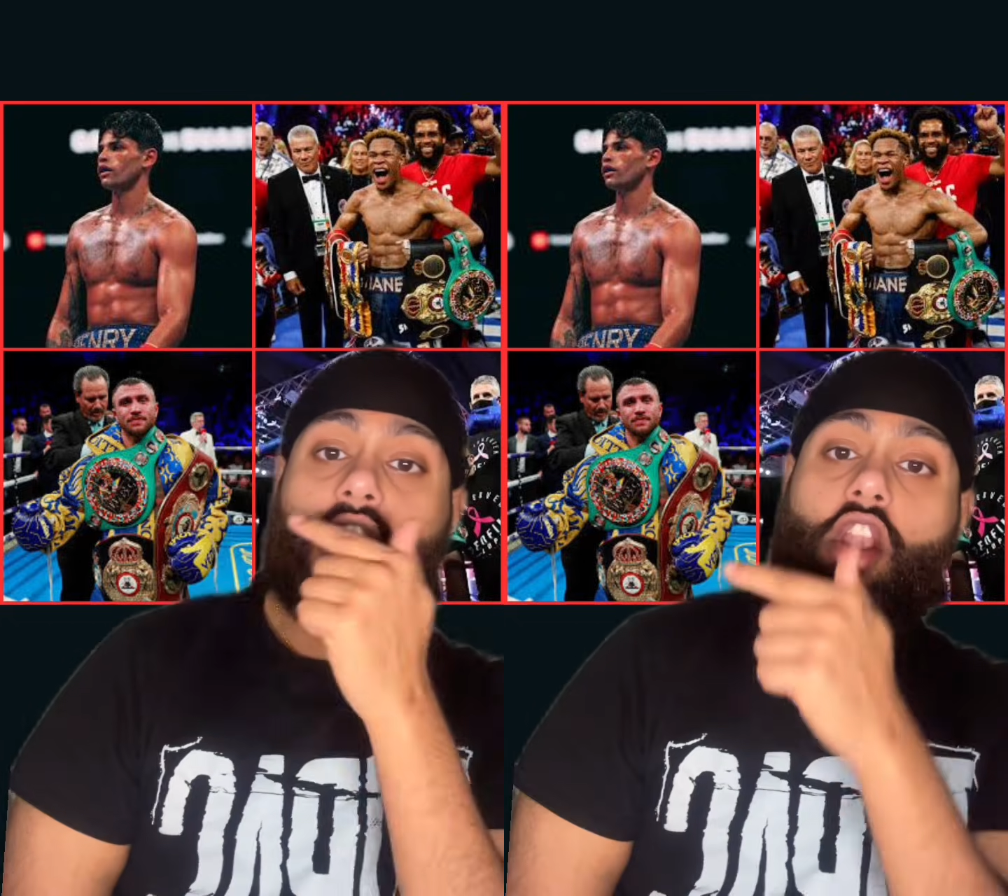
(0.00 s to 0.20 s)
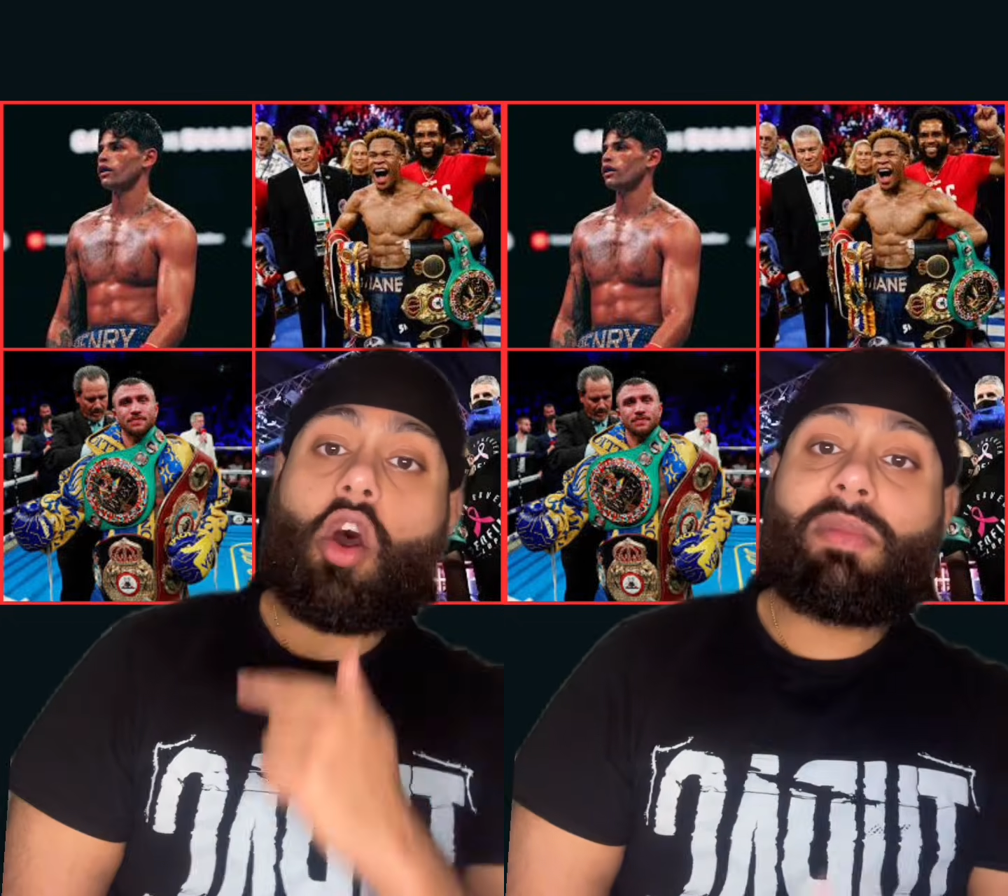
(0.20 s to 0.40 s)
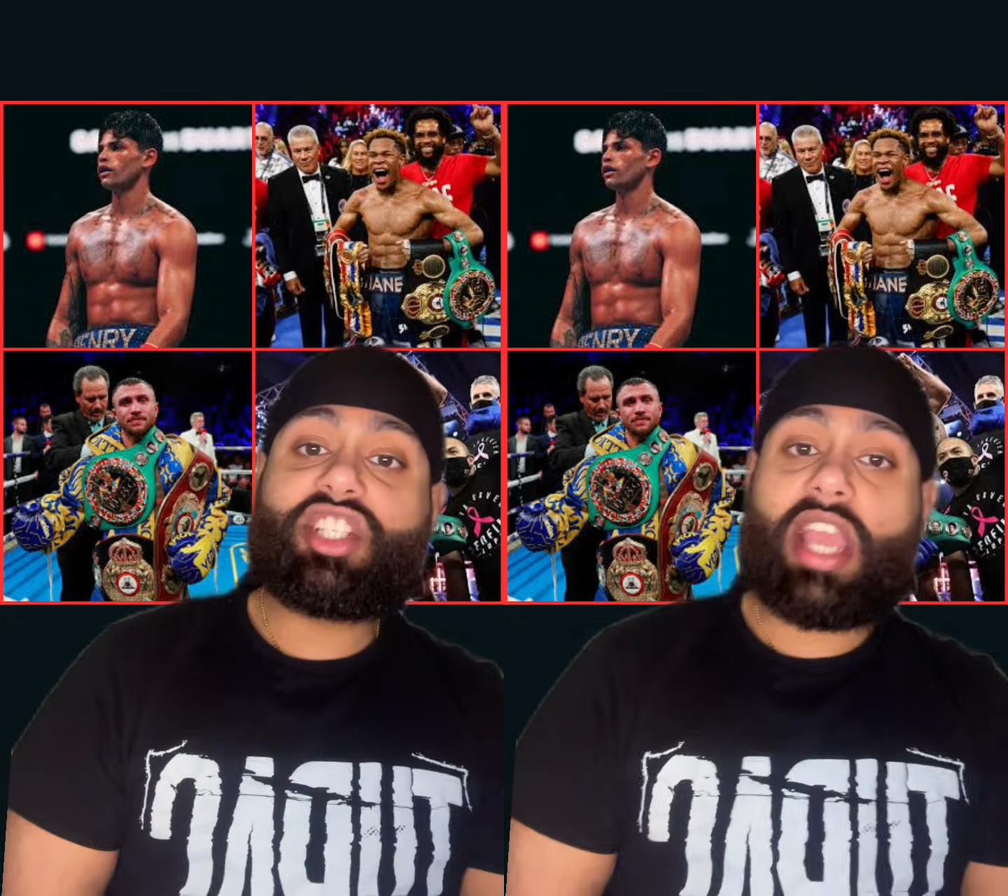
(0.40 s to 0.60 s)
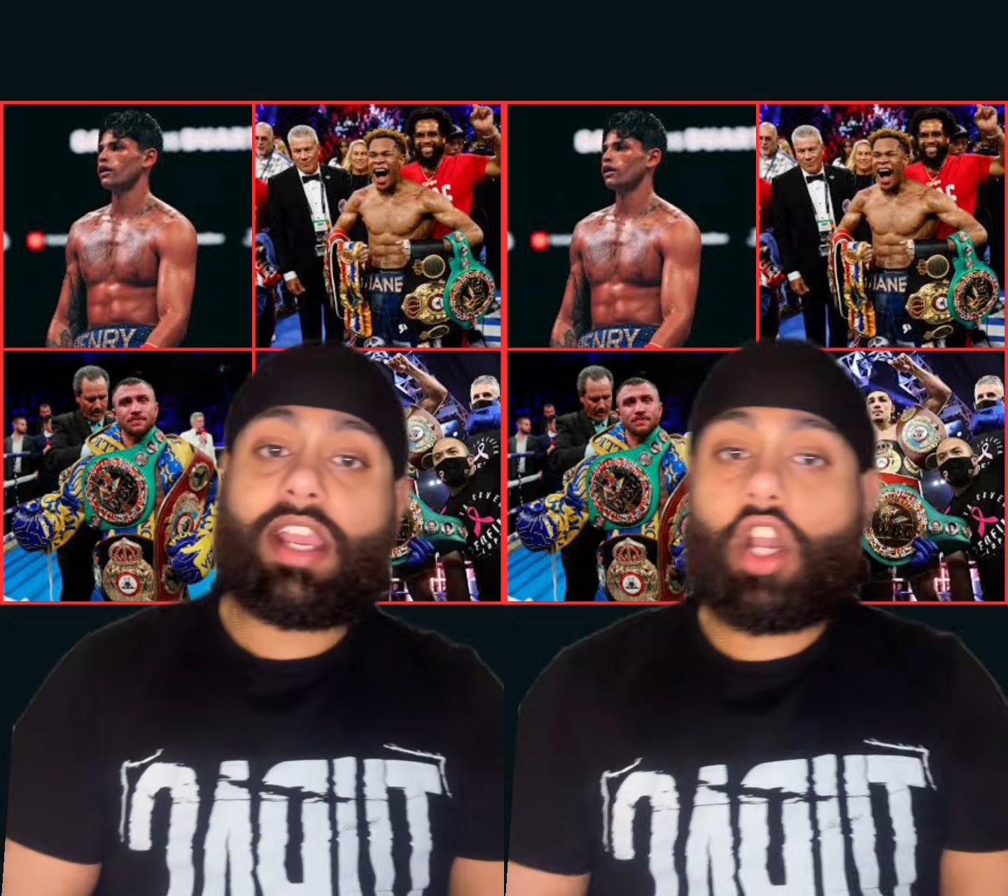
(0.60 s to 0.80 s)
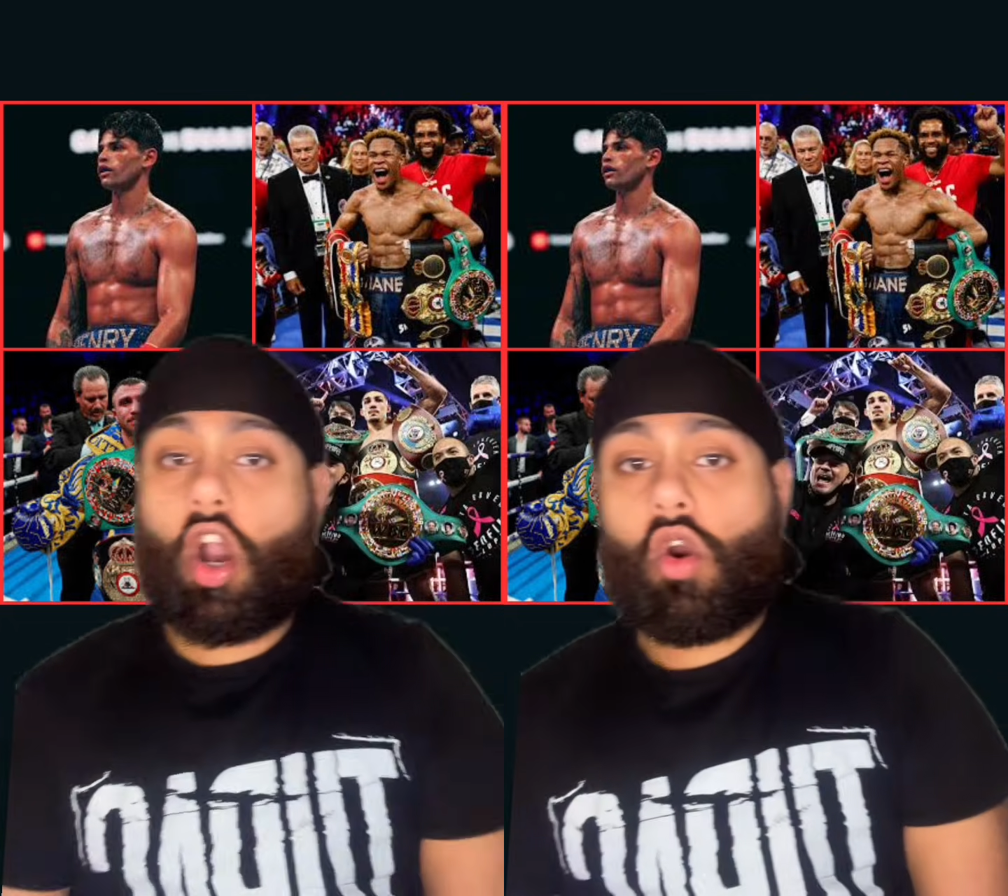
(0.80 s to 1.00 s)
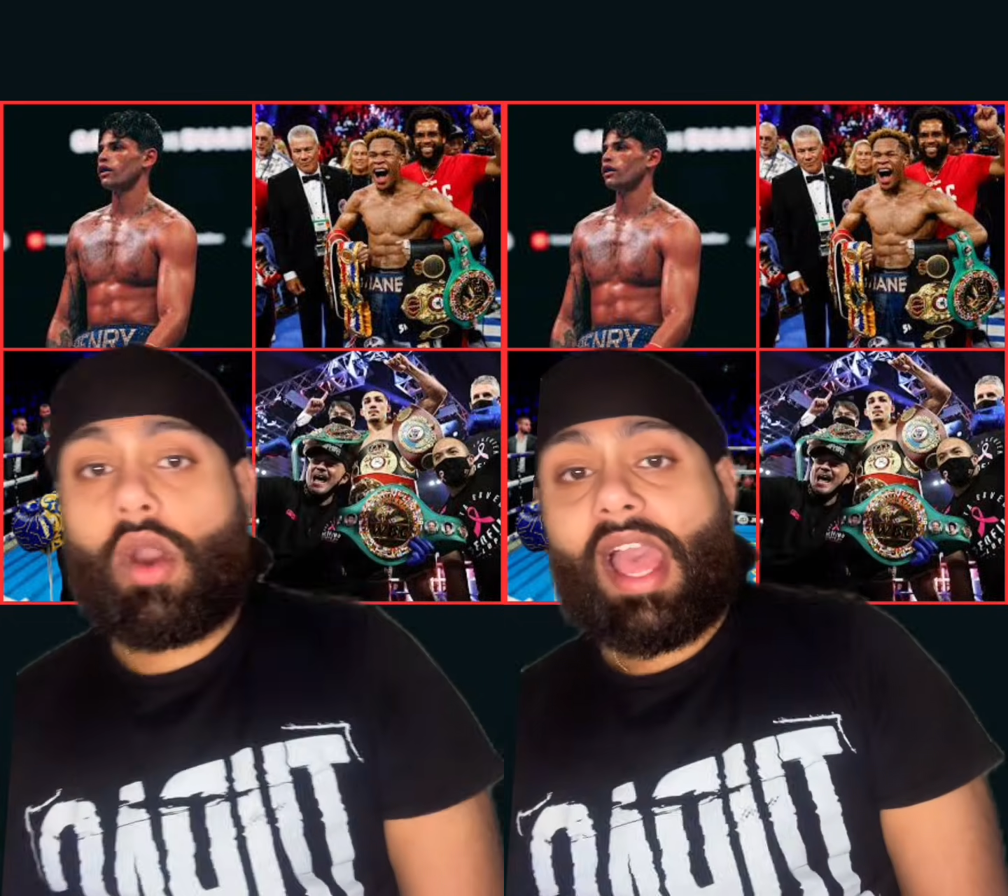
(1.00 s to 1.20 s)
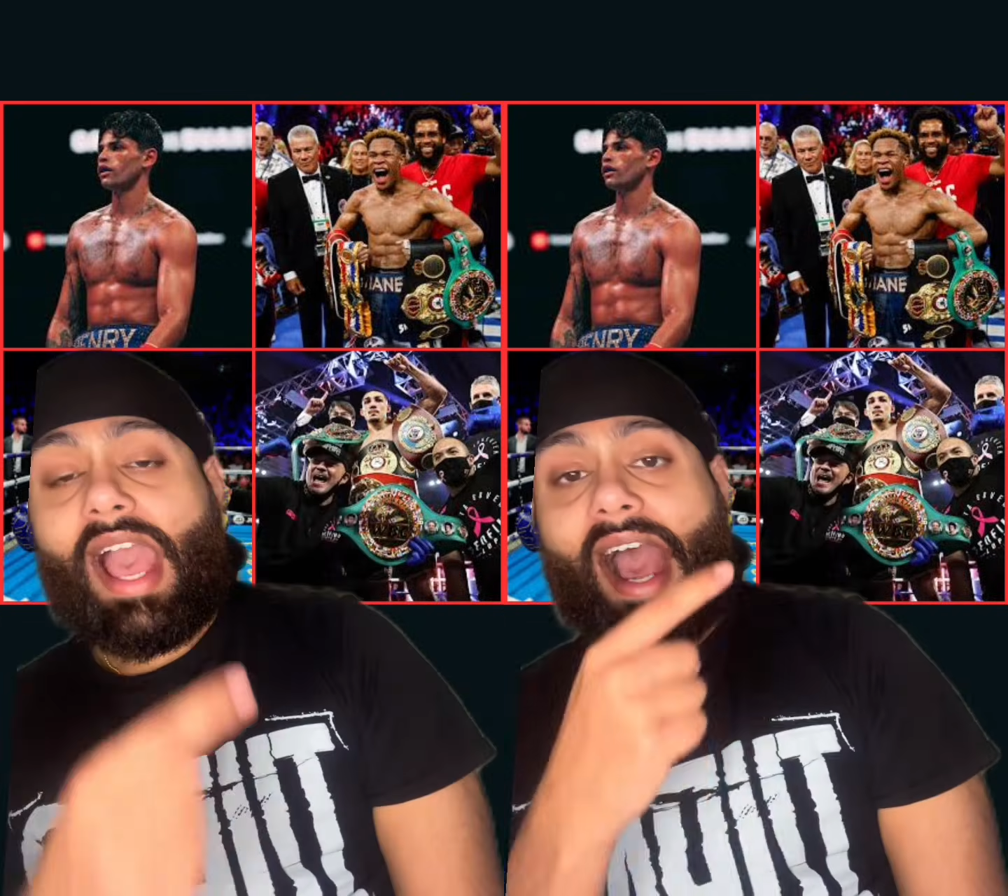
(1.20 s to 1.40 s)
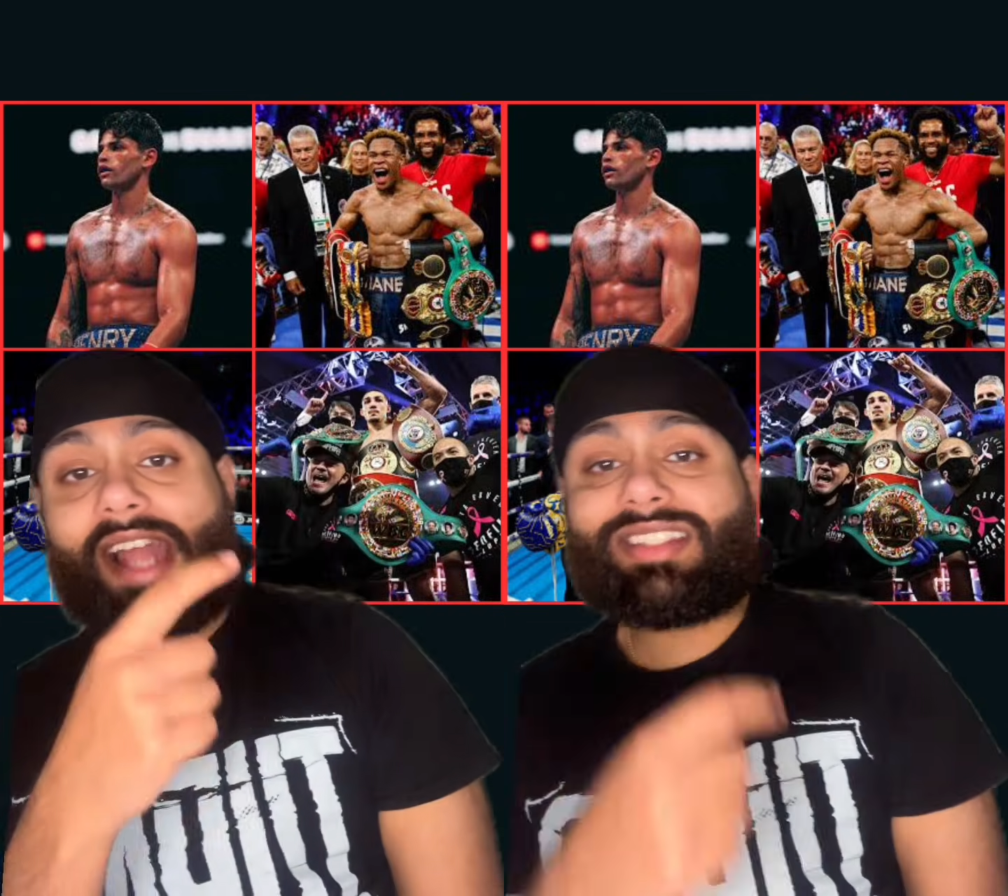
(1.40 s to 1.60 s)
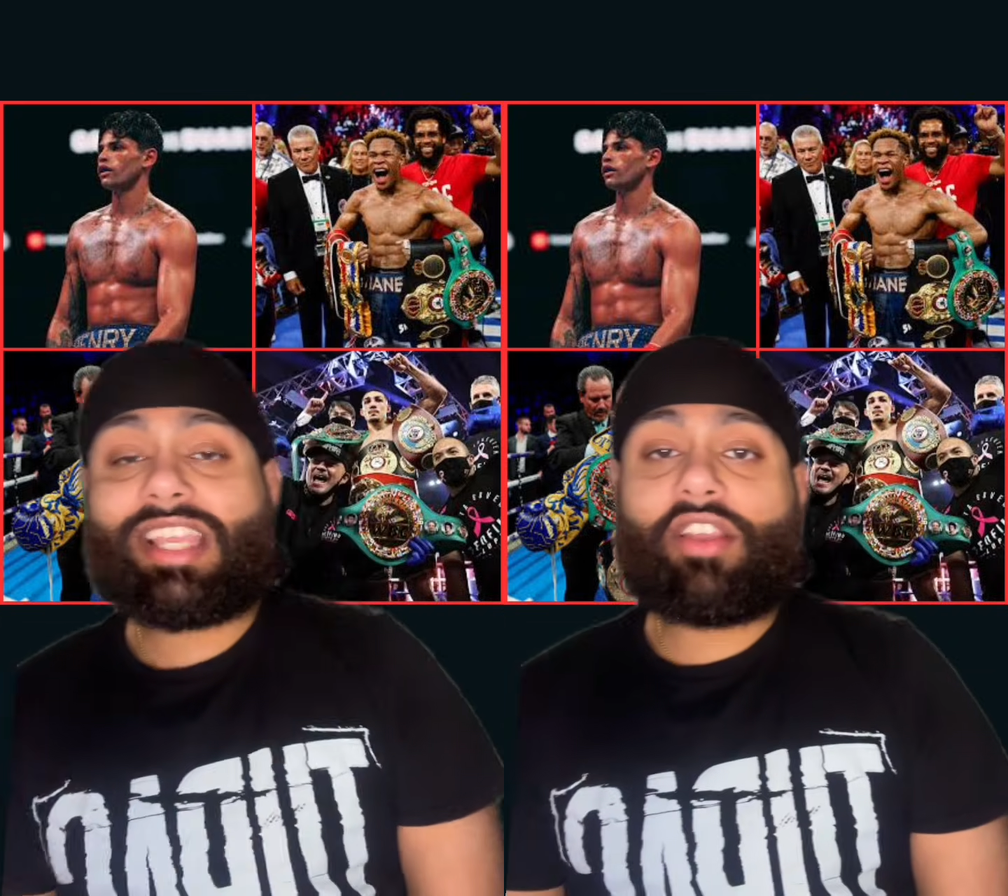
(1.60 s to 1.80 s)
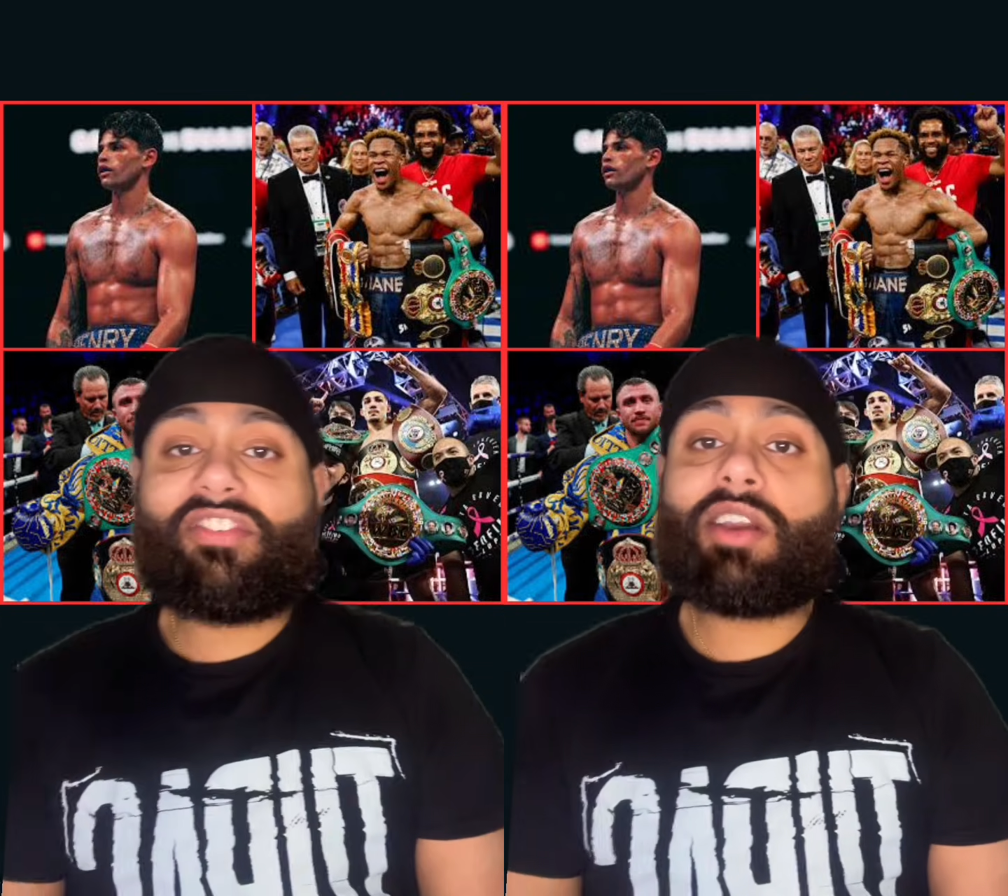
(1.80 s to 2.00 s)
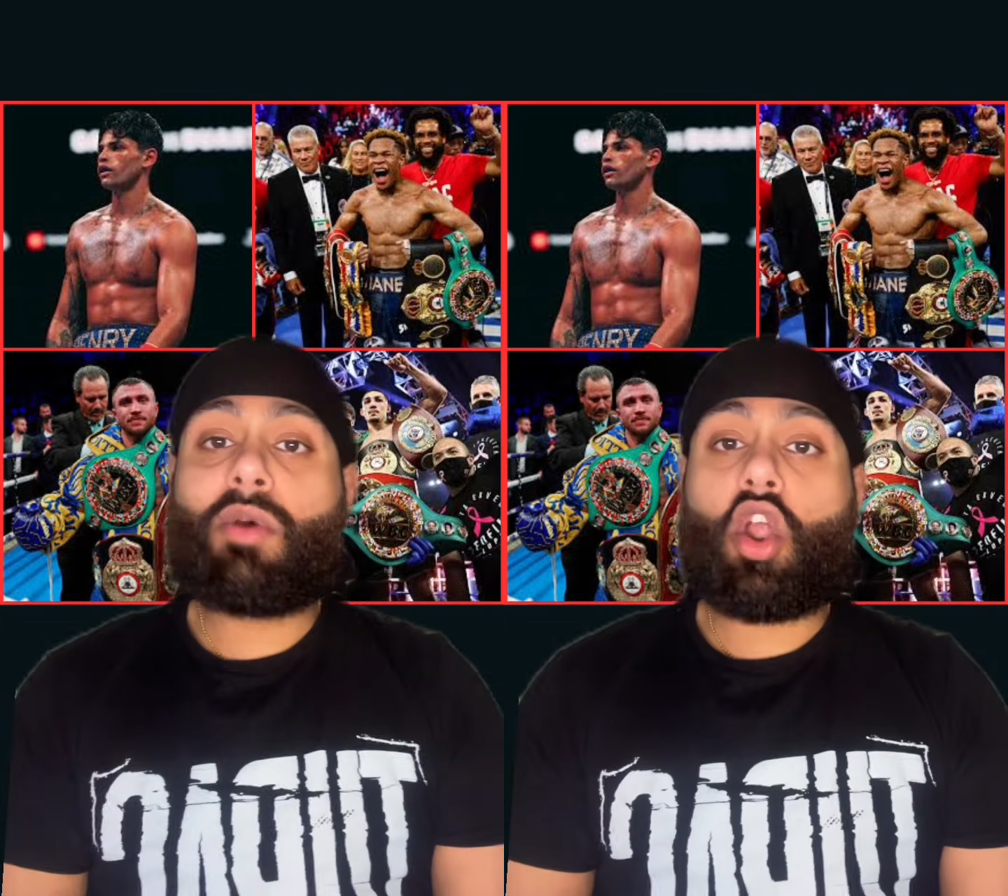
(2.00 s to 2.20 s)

Lomachenko, and Teofimo